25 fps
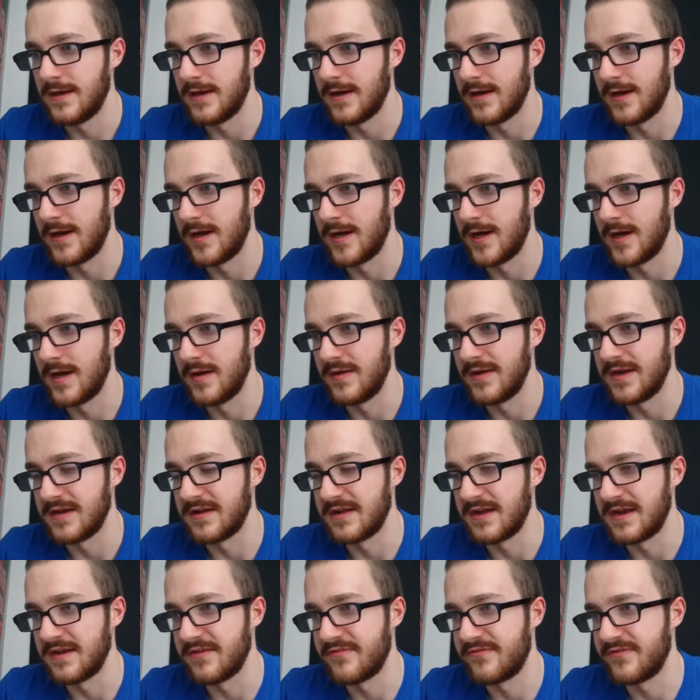uh, in a,
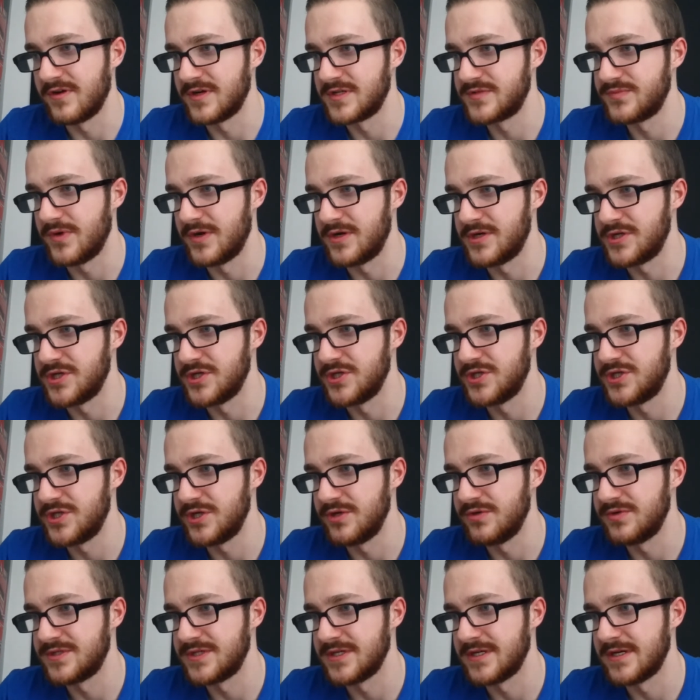in a first person
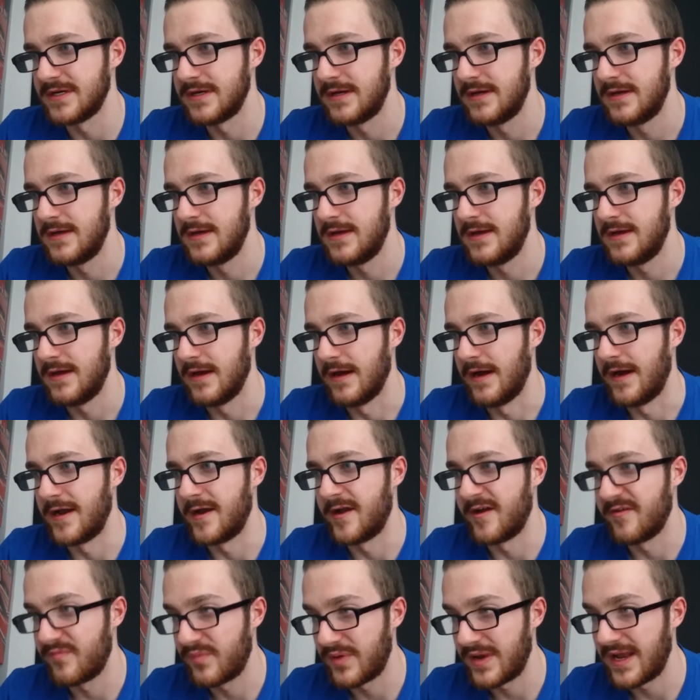shooter. And
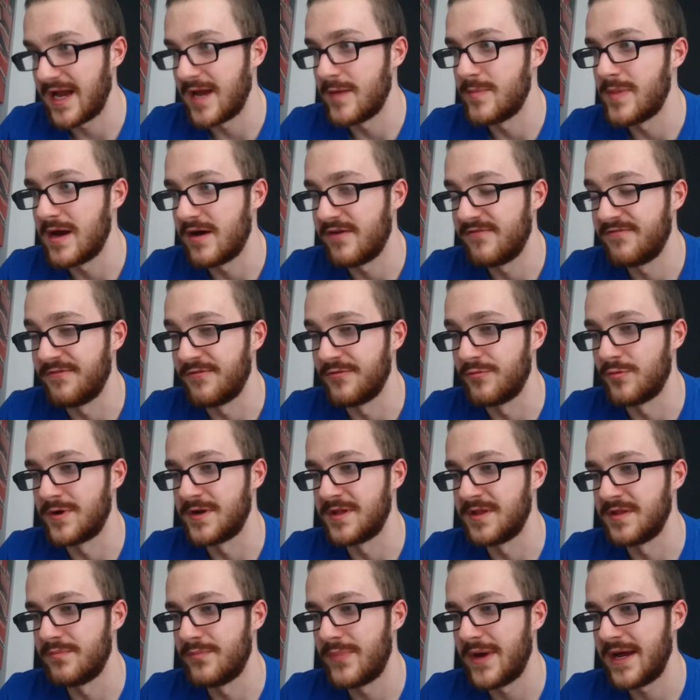I've played Battlefield One
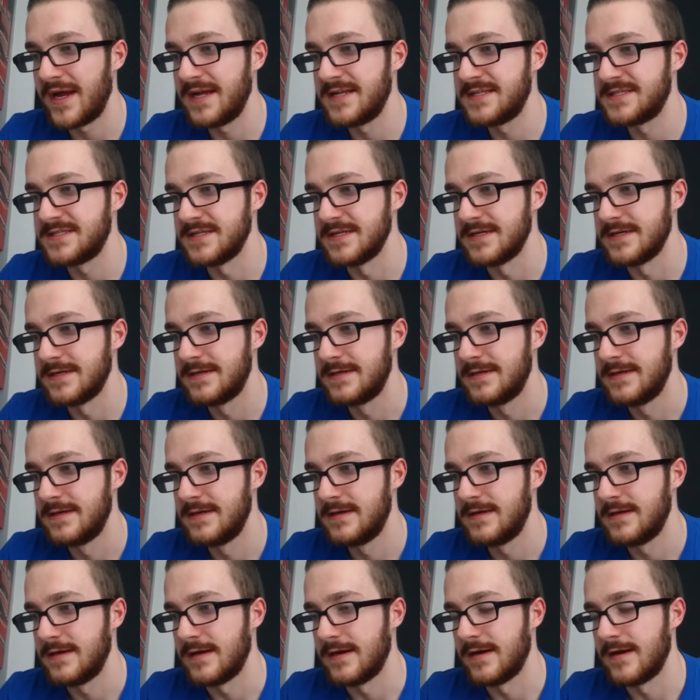in the beta.
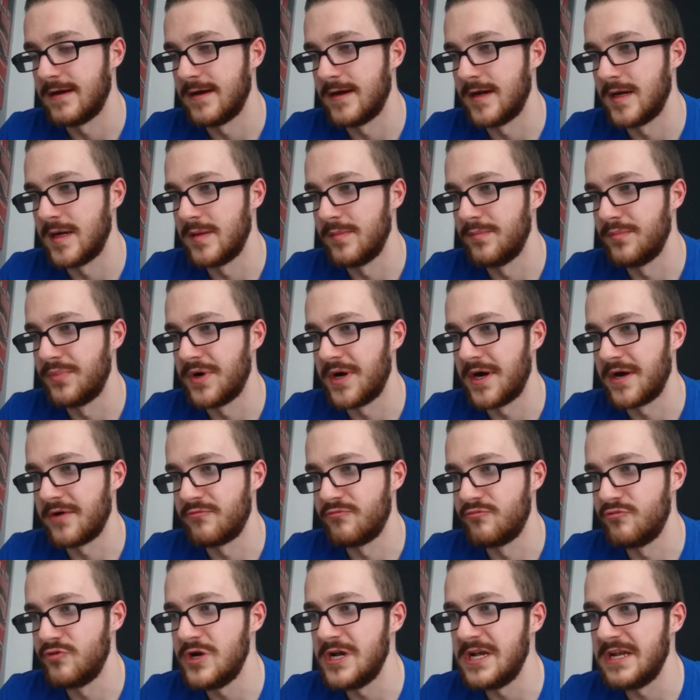Um, but I
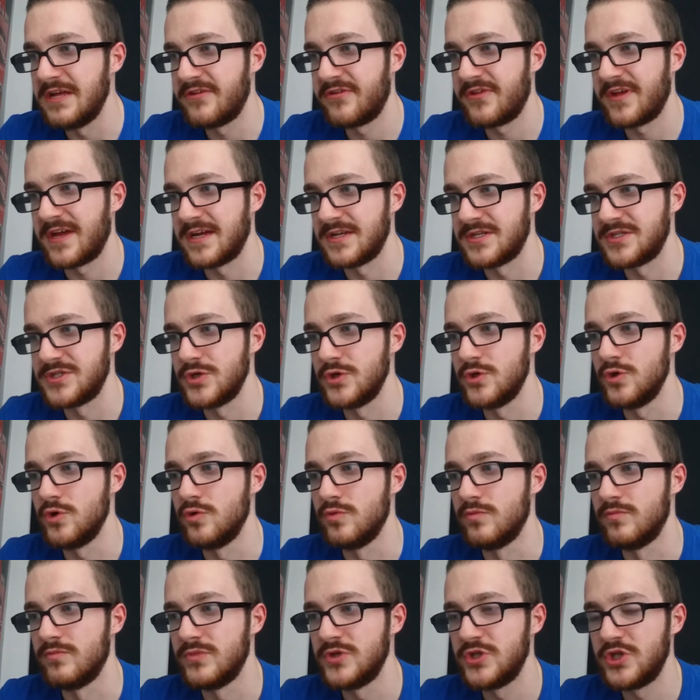really think
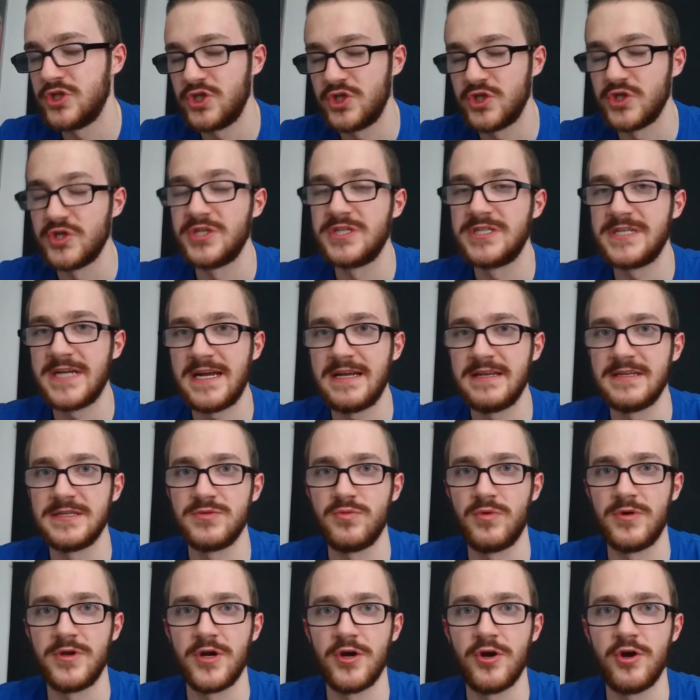Doom should take this
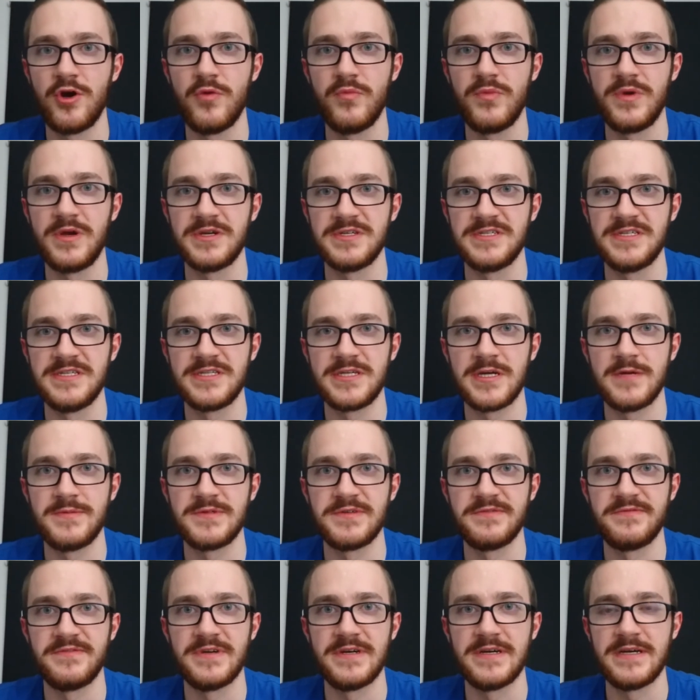one home because in terms
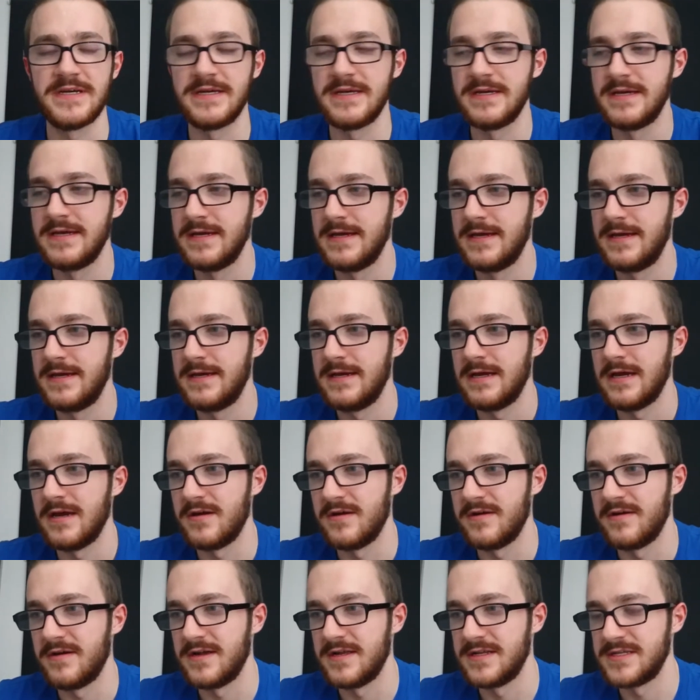of a
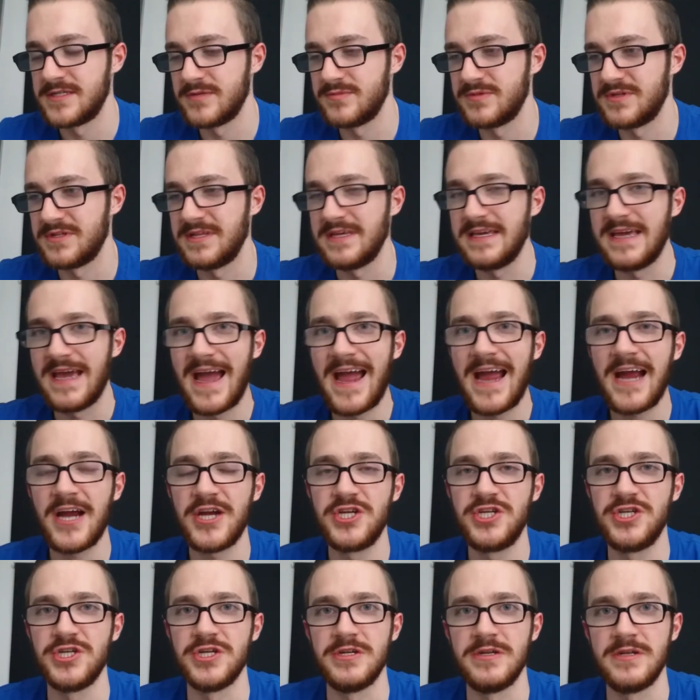uh, in terms of the
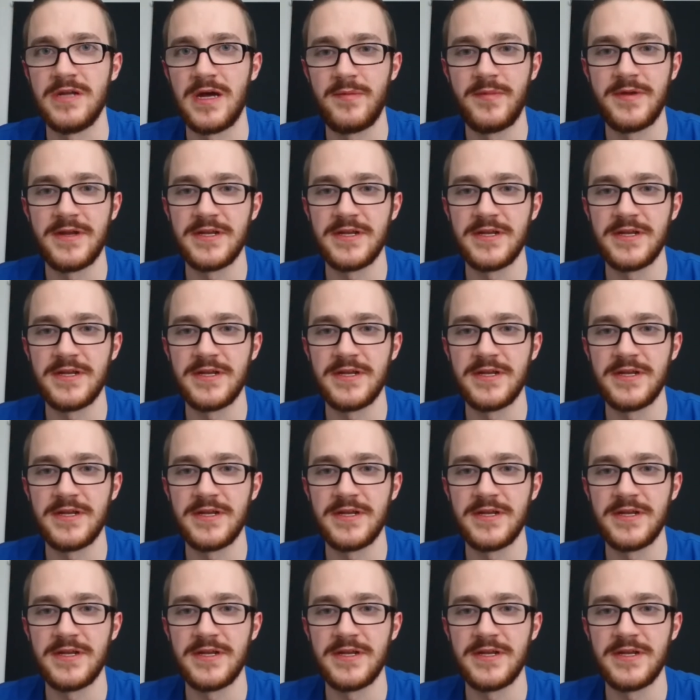action, I